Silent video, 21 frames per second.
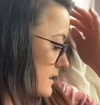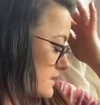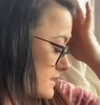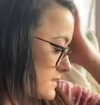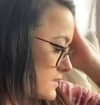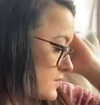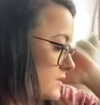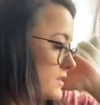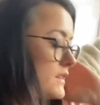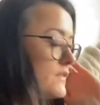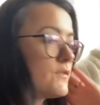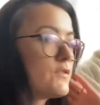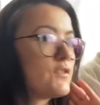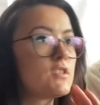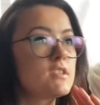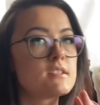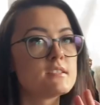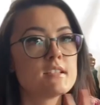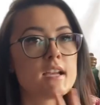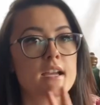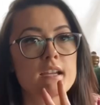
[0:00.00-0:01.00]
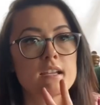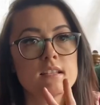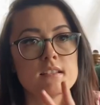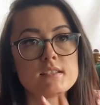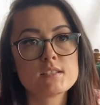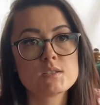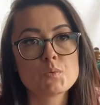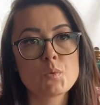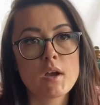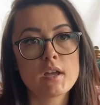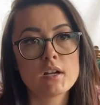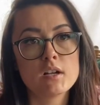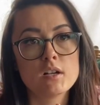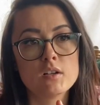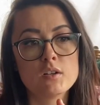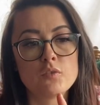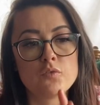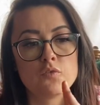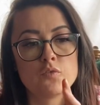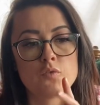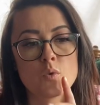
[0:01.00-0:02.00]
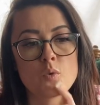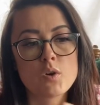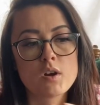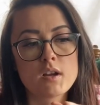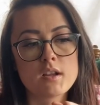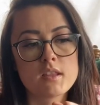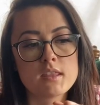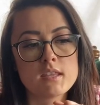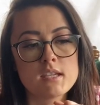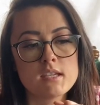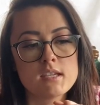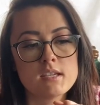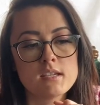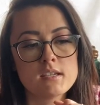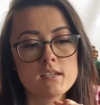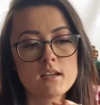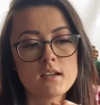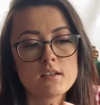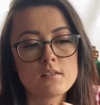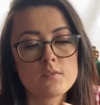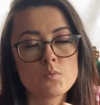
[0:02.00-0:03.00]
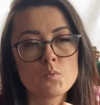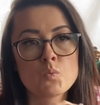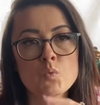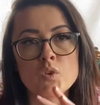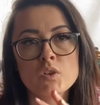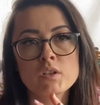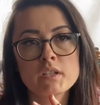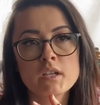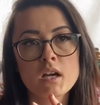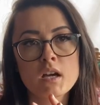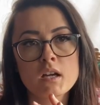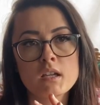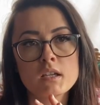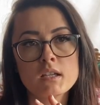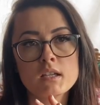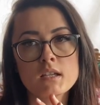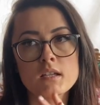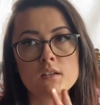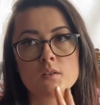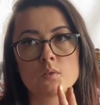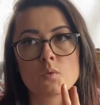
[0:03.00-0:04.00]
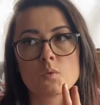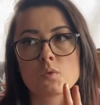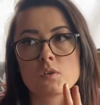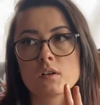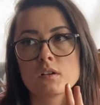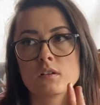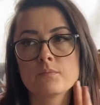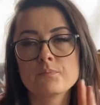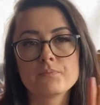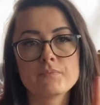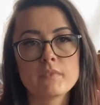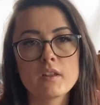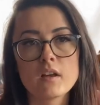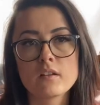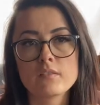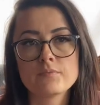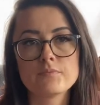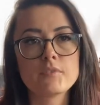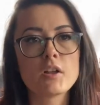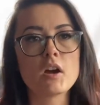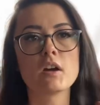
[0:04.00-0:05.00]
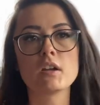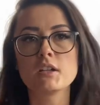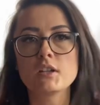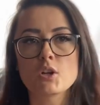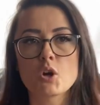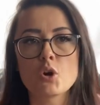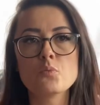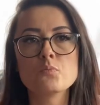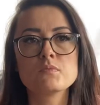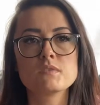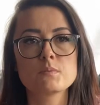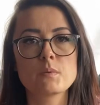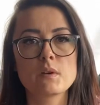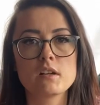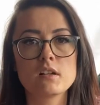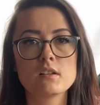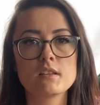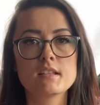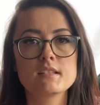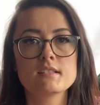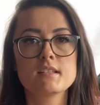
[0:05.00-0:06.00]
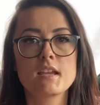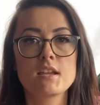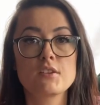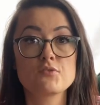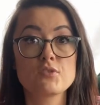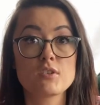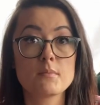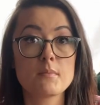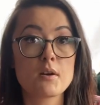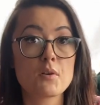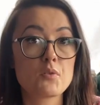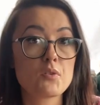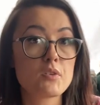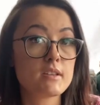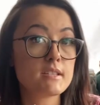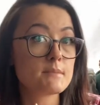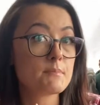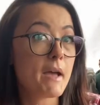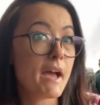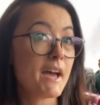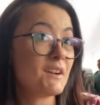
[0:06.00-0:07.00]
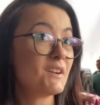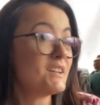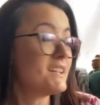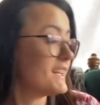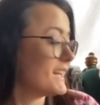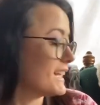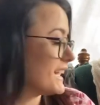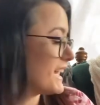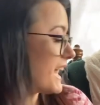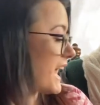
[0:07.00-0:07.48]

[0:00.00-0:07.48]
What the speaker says: so then for the second sweater, for the Wool and Honey, or the Honeycomb sweater, that's Andrea Maury's pattern,